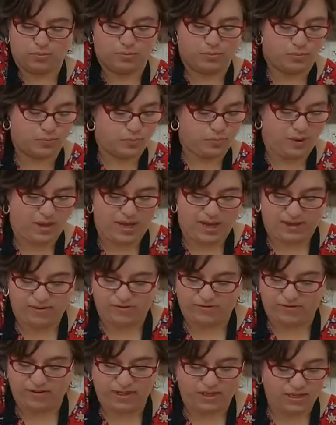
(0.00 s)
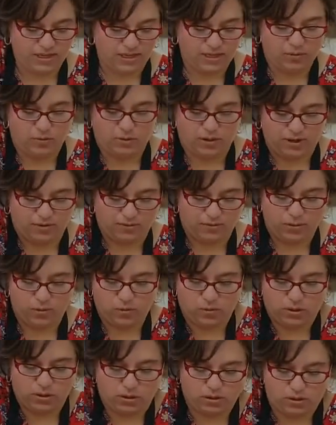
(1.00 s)
or pie filling, whatever
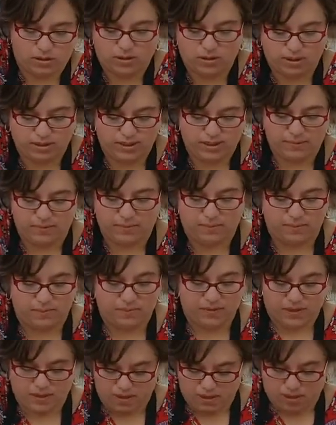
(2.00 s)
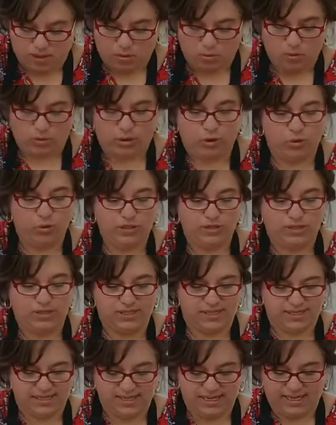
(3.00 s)
you want to call it. We're going
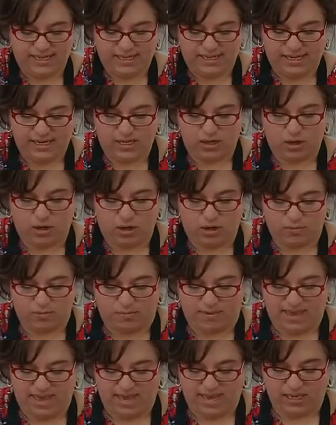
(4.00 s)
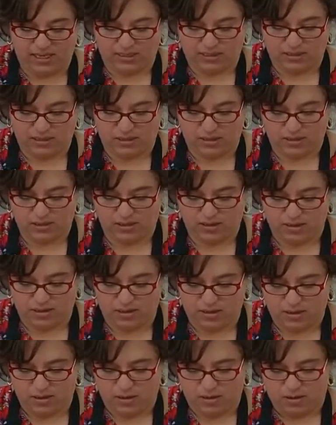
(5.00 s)
to stick it in our baked
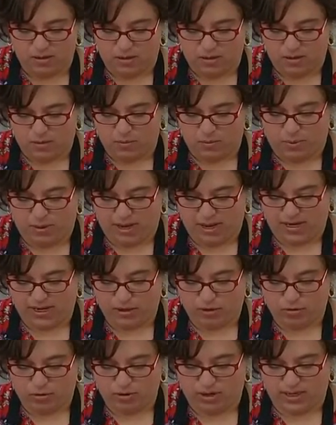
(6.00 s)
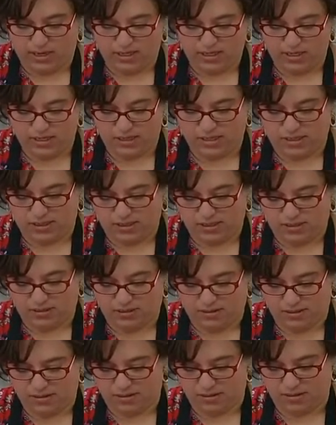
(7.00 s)
pie crust.